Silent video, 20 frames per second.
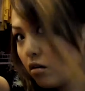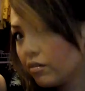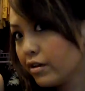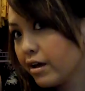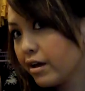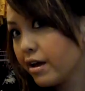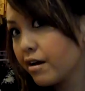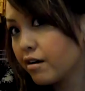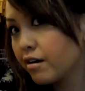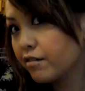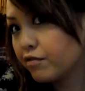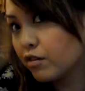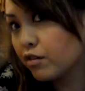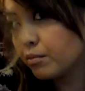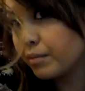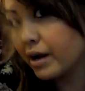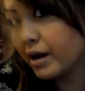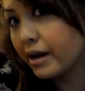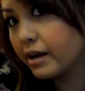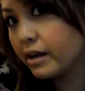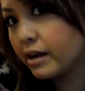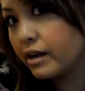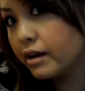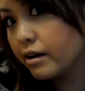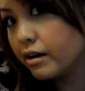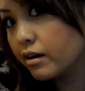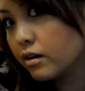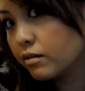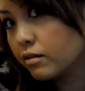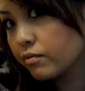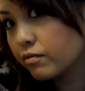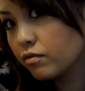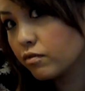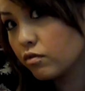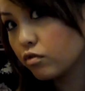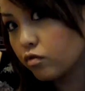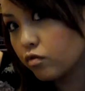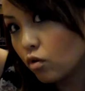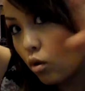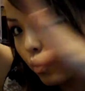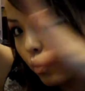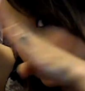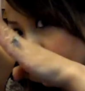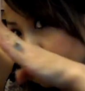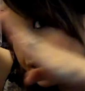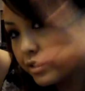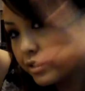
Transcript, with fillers: the hair from my ear forward.